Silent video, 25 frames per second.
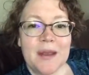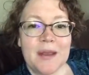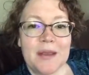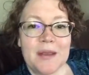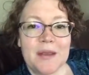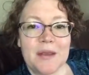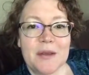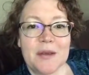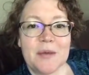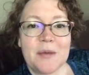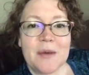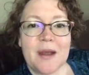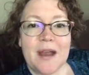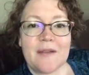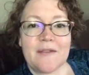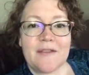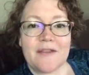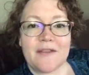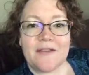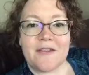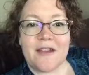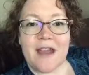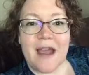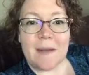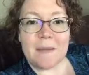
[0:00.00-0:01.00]
you have a
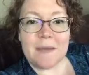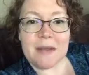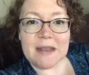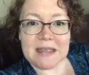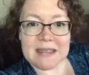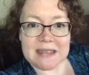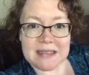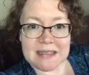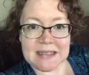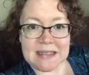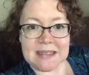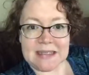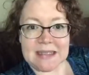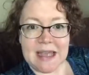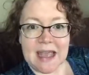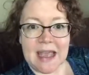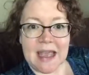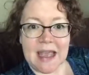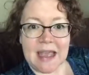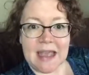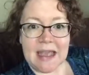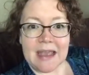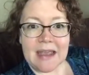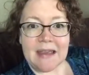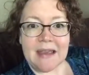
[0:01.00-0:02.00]
fabulous
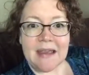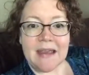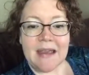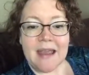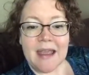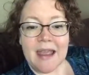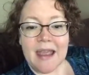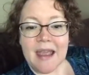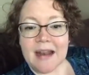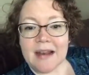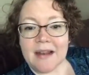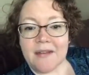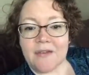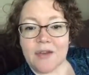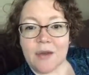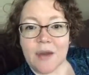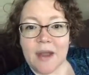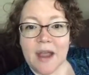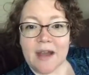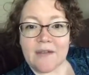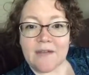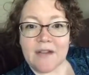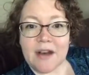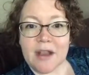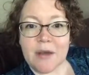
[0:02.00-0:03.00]
day. And if you
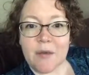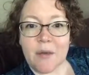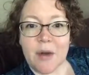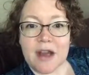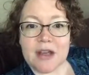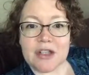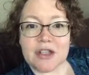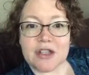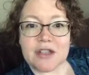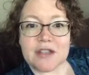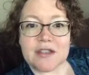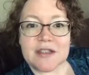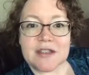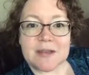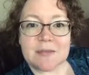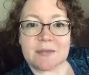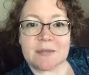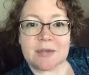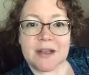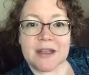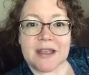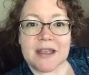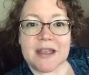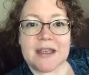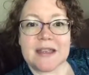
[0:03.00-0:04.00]
have any questions,
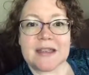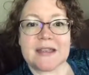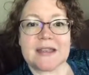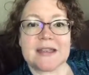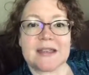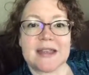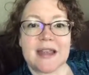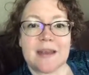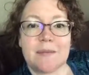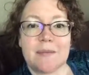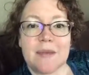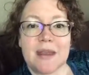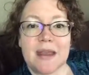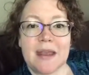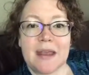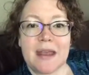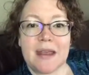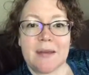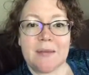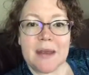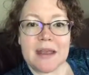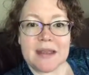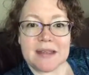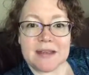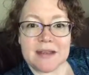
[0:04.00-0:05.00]
please send me
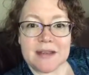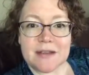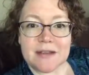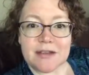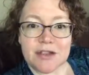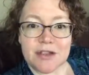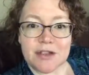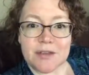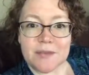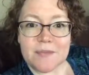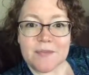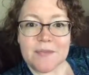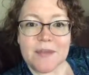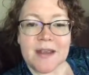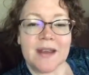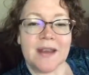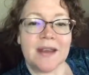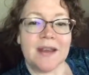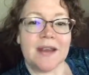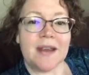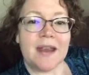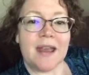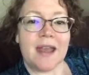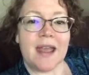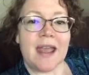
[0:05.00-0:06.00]
a message.
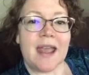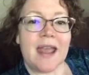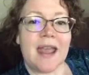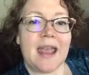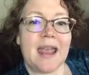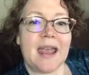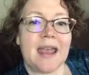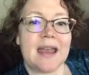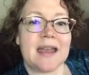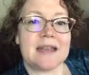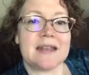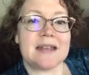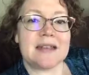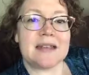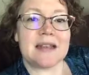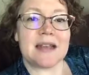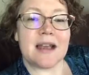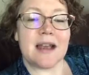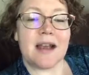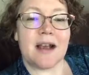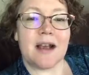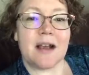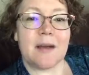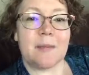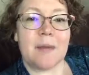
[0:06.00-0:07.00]
And
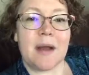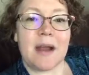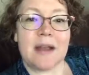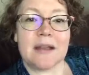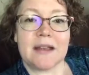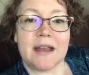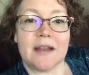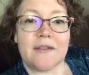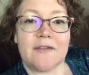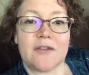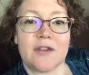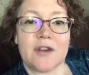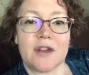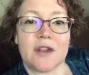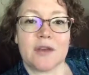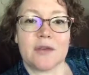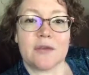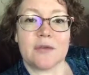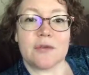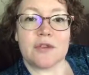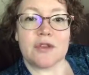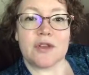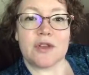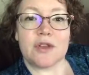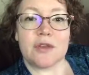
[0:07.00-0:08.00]
I'd love for
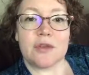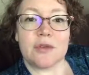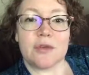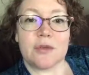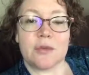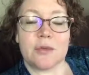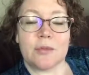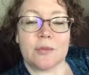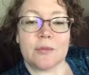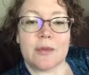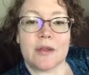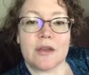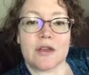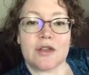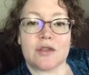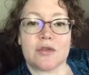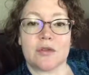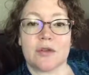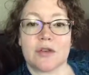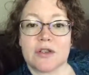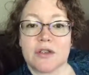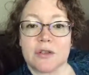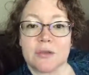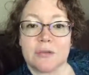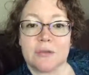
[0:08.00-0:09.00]
you to be
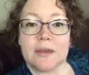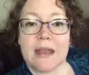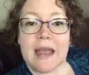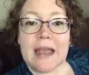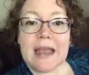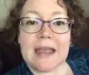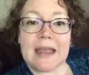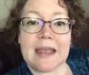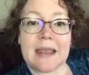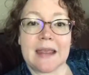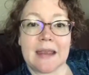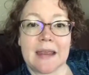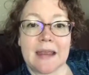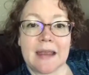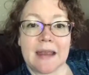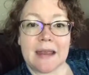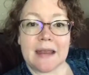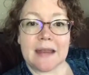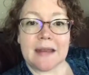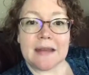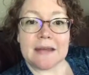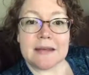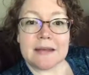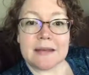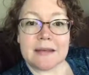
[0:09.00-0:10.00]
sure to like
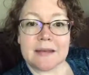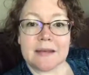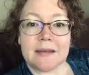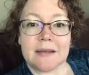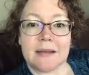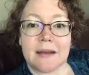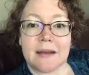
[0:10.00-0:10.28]
and